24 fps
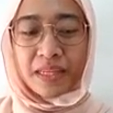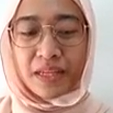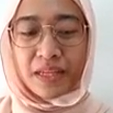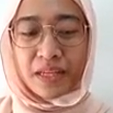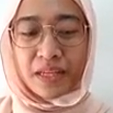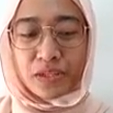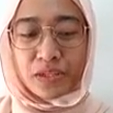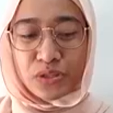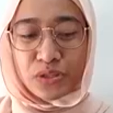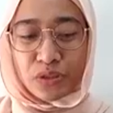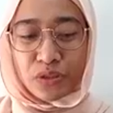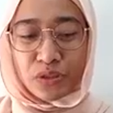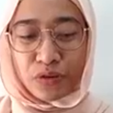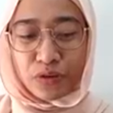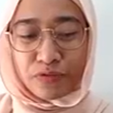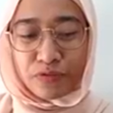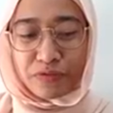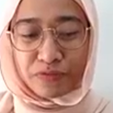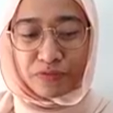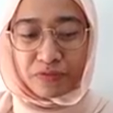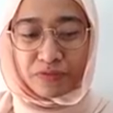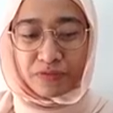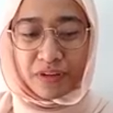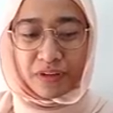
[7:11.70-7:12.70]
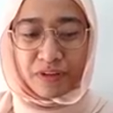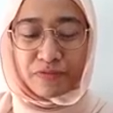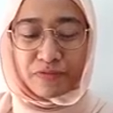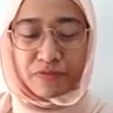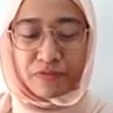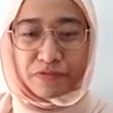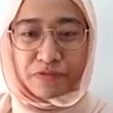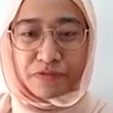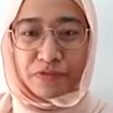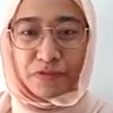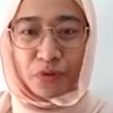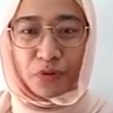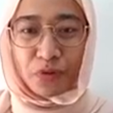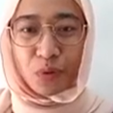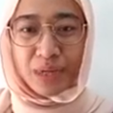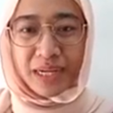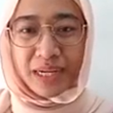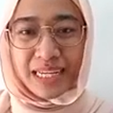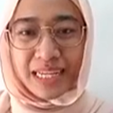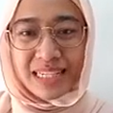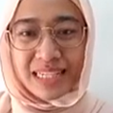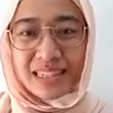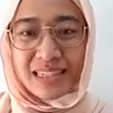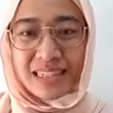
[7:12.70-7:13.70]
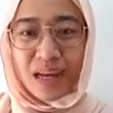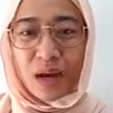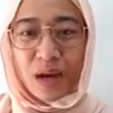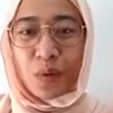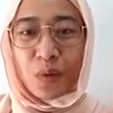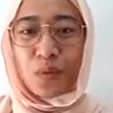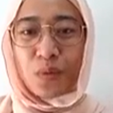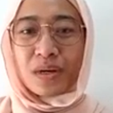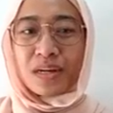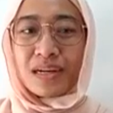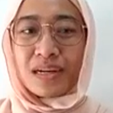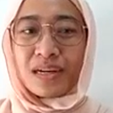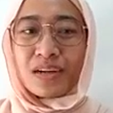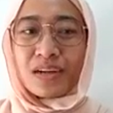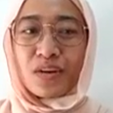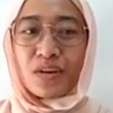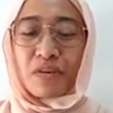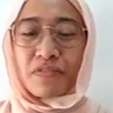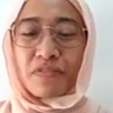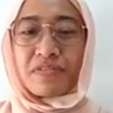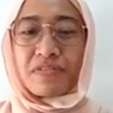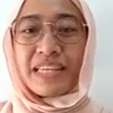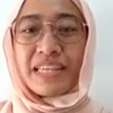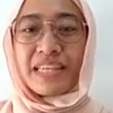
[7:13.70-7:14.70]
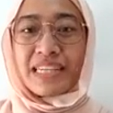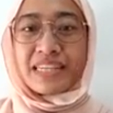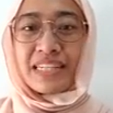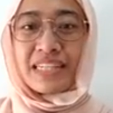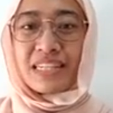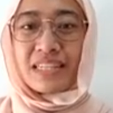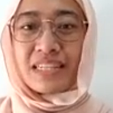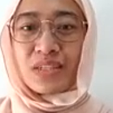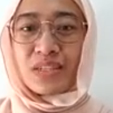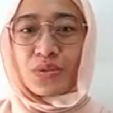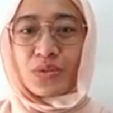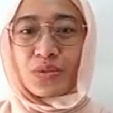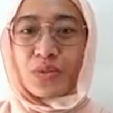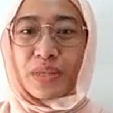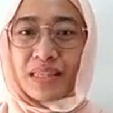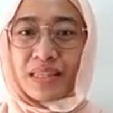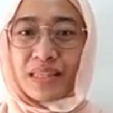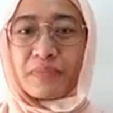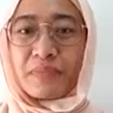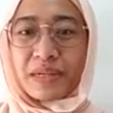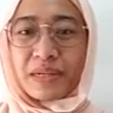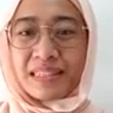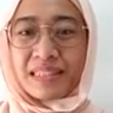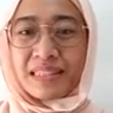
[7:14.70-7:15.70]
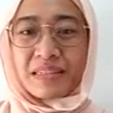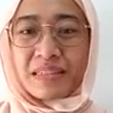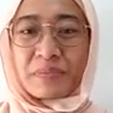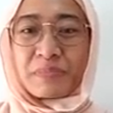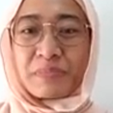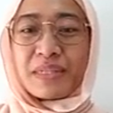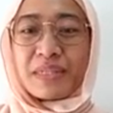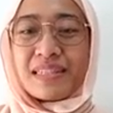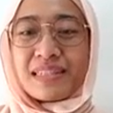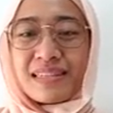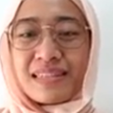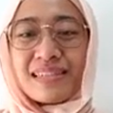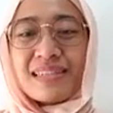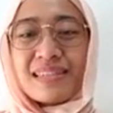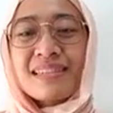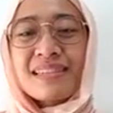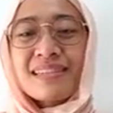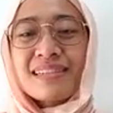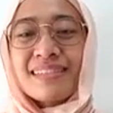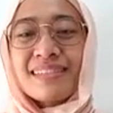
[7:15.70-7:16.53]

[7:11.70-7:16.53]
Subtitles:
sort of focus our conversations with the participants.